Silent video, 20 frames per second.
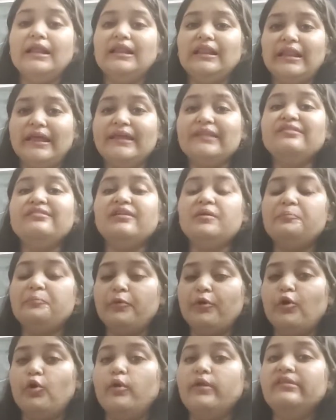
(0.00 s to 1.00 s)
Let's
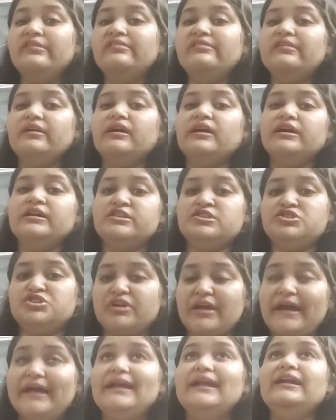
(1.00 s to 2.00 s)
suppose a
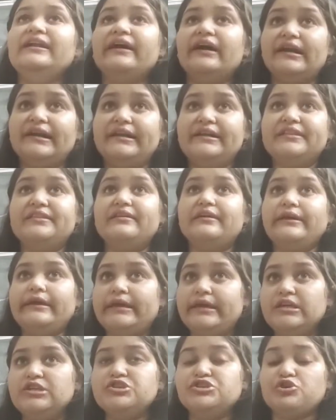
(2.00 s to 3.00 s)
child under the
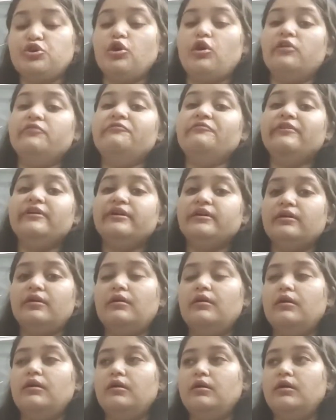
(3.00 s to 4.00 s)
age of
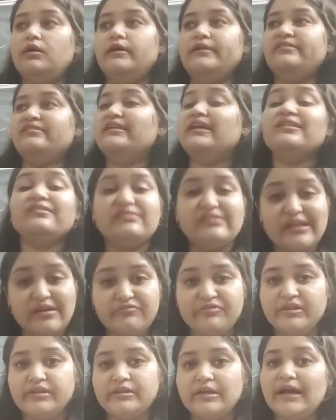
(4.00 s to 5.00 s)
say
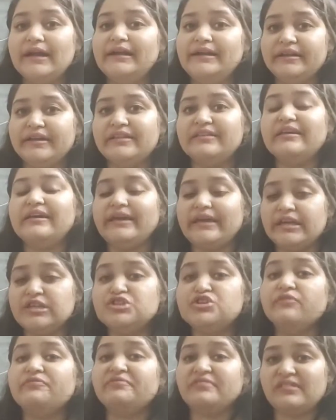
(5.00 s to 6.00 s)
7, under the age
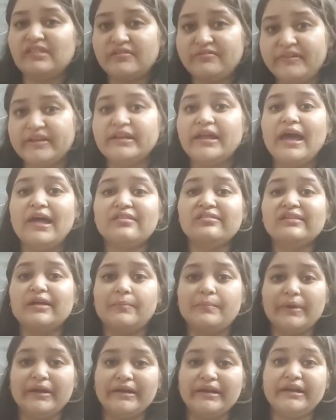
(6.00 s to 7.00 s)
of 7 has
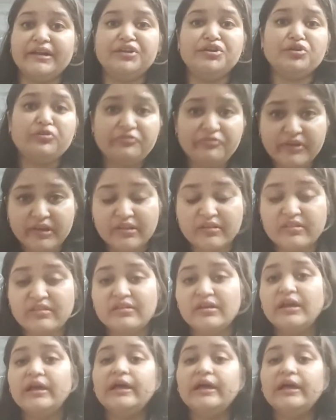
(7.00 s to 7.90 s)
committed an offence.